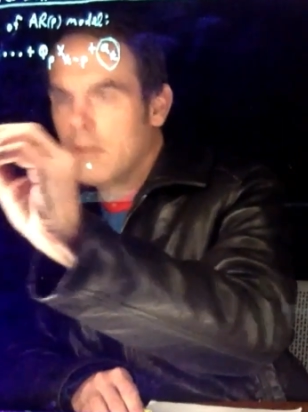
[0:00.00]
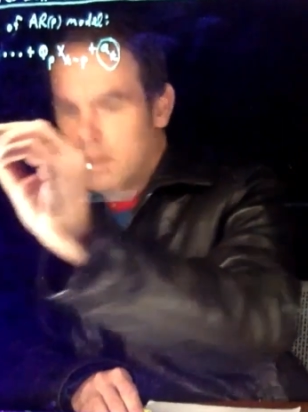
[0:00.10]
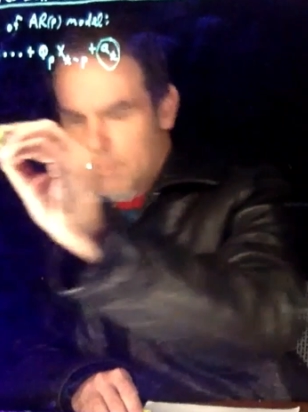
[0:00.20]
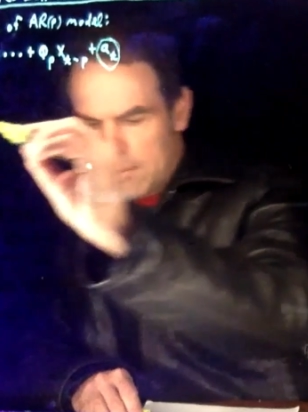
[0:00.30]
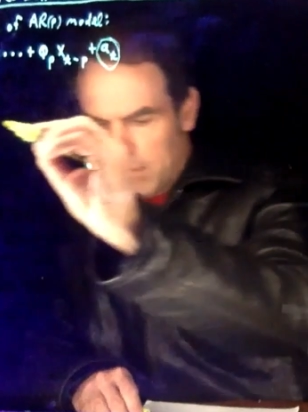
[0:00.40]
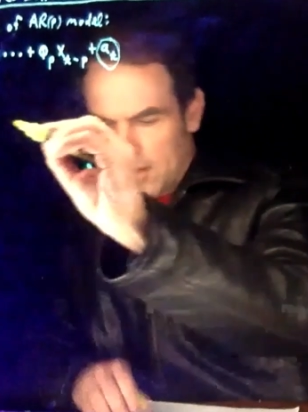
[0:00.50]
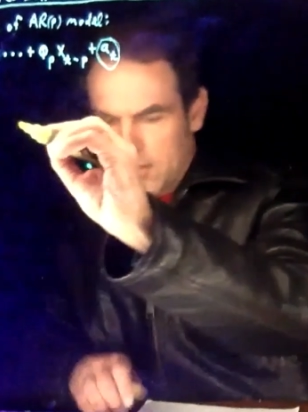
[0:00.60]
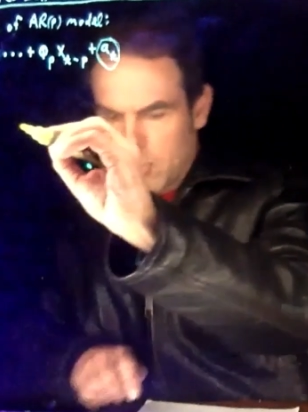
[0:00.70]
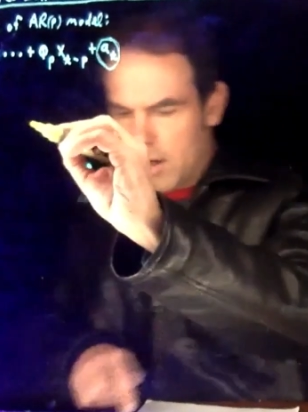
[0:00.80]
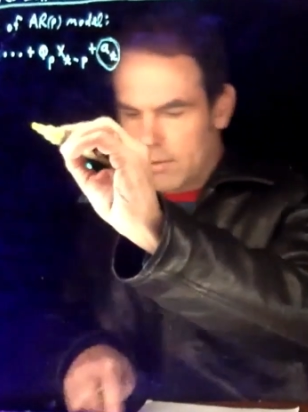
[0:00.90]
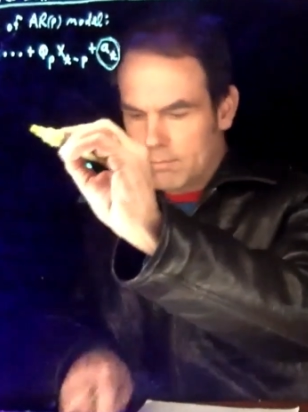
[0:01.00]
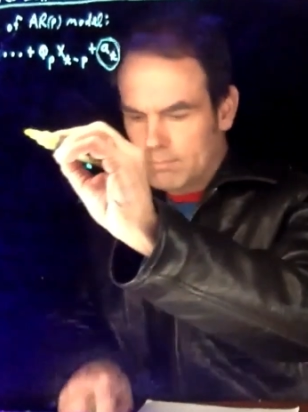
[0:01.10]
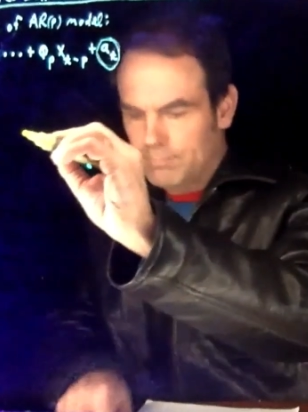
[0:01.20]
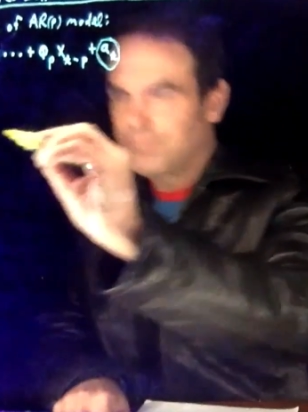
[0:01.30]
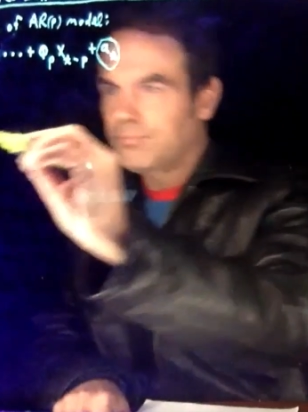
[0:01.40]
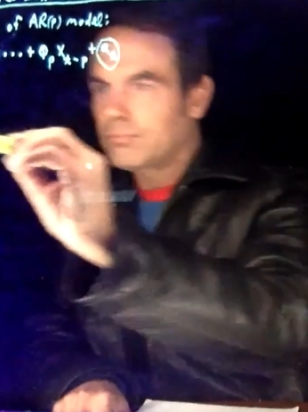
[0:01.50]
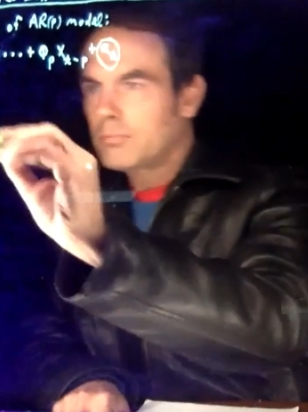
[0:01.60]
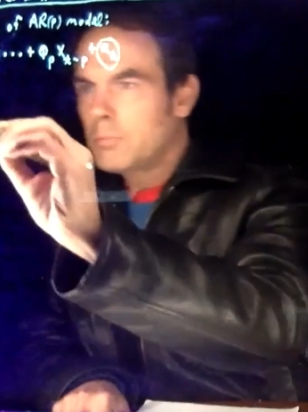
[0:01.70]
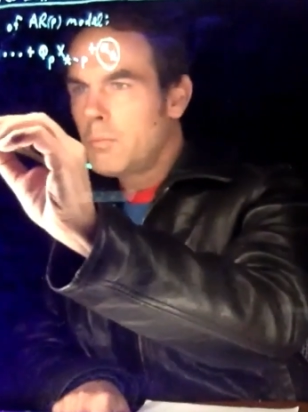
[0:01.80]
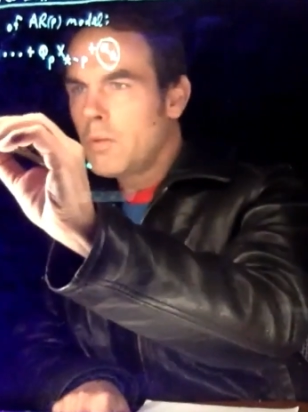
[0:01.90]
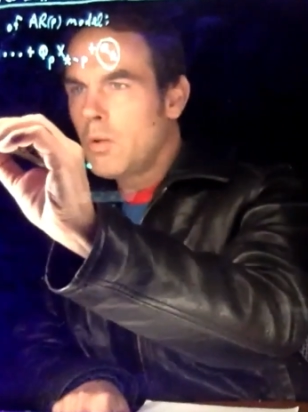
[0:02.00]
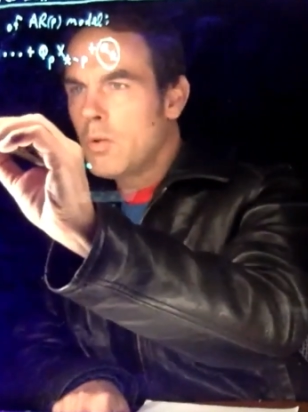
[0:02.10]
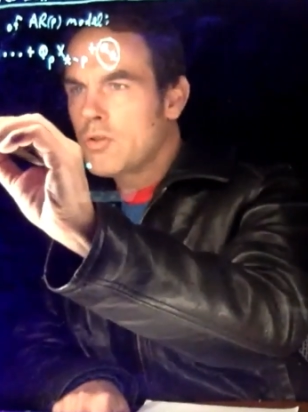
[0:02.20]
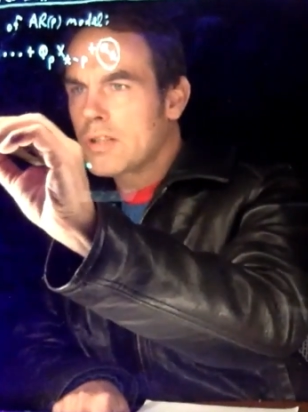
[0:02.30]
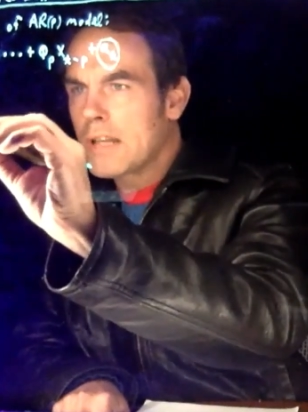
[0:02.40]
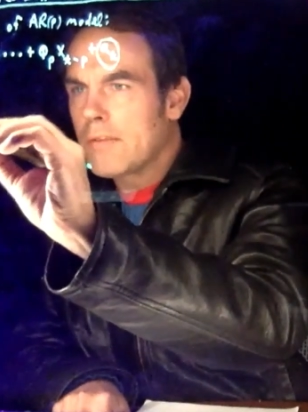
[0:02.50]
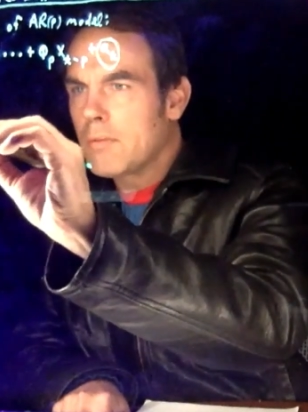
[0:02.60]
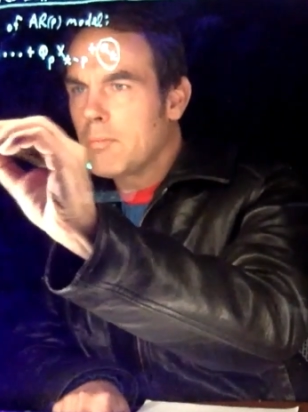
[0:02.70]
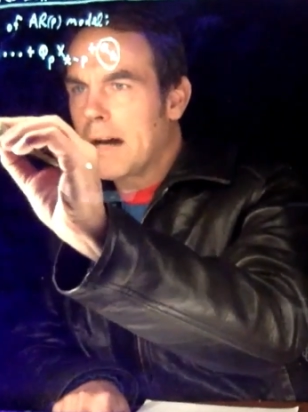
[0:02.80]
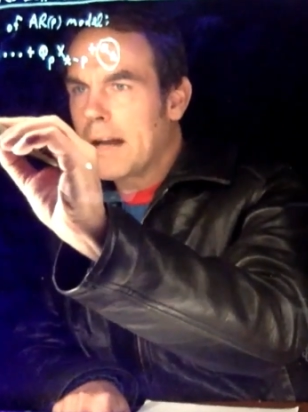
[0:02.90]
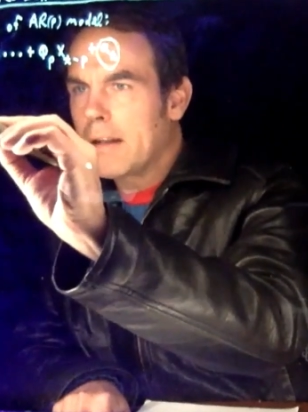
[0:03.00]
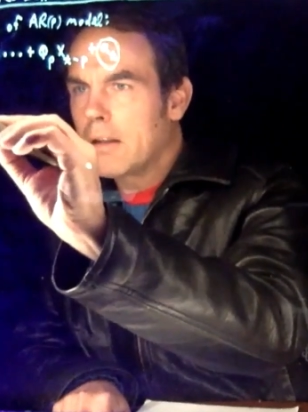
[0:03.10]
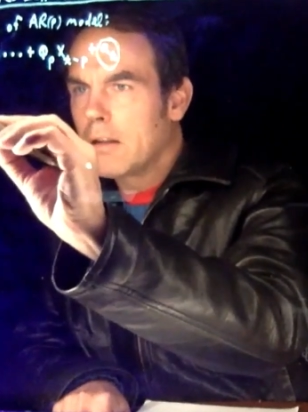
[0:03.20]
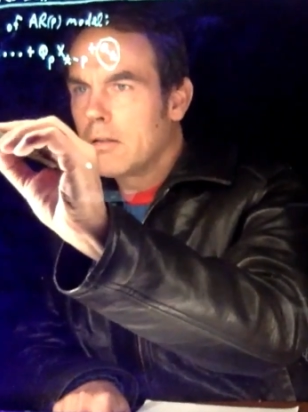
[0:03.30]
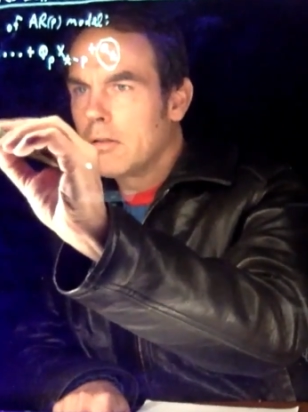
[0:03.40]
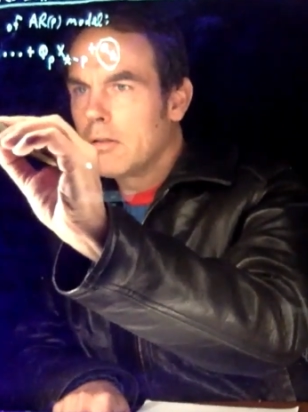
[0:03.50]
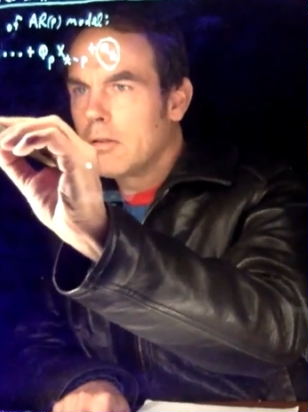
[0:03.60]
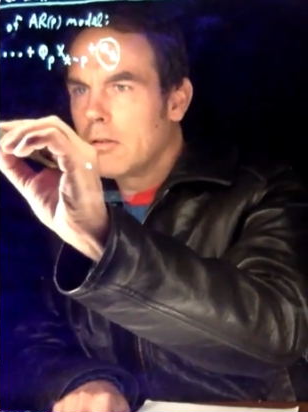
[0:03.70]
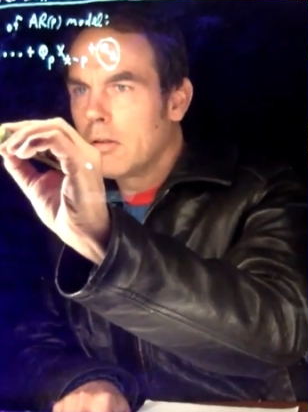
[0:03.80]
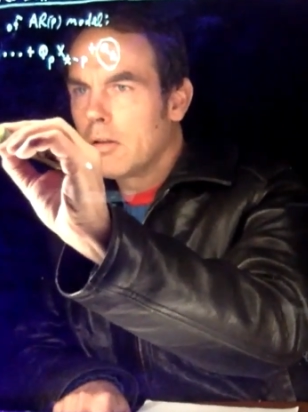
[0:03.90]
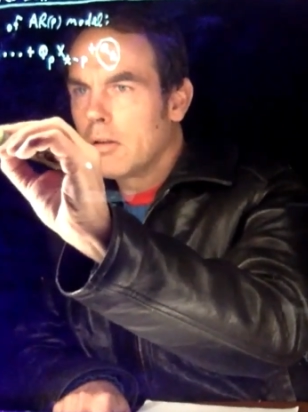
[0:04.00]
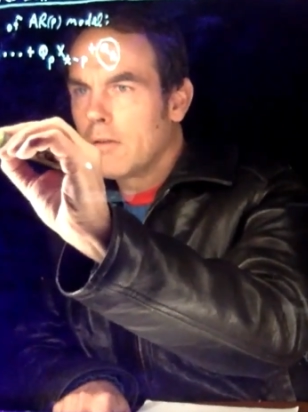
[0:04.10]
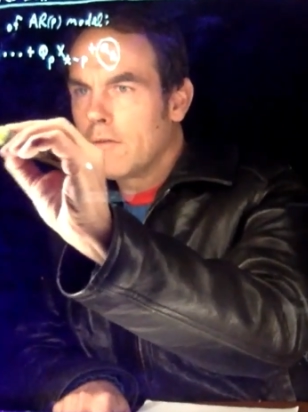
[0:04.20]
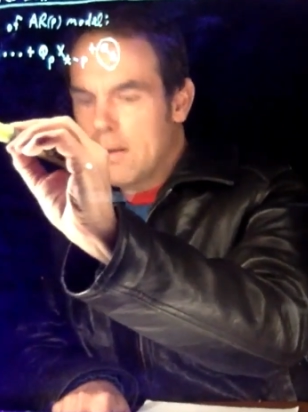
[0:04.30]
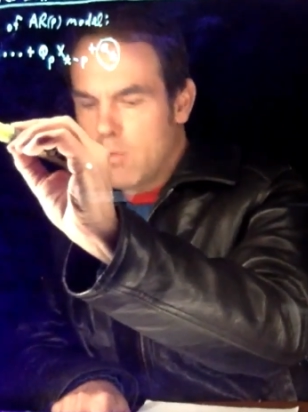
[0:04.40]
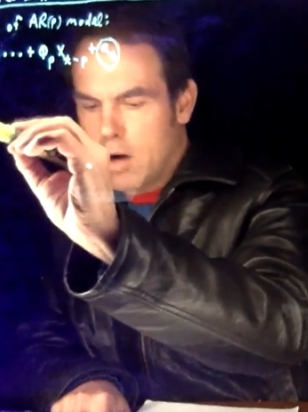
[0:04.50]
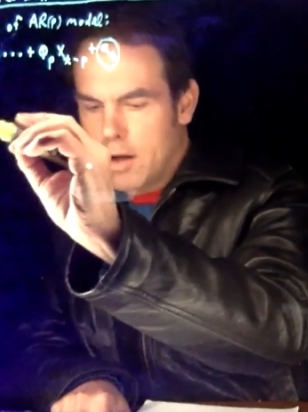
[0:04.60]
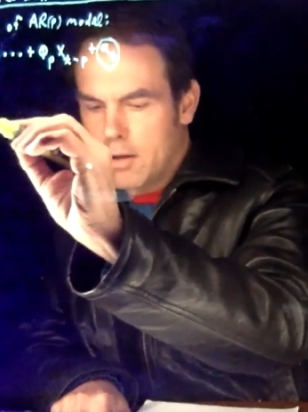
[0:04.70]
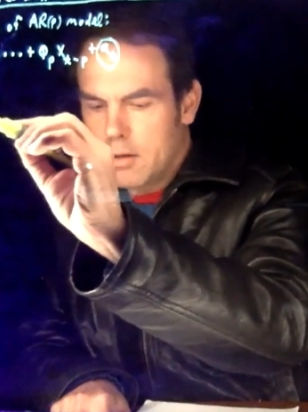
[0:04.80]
p plus 1, which is given by phi1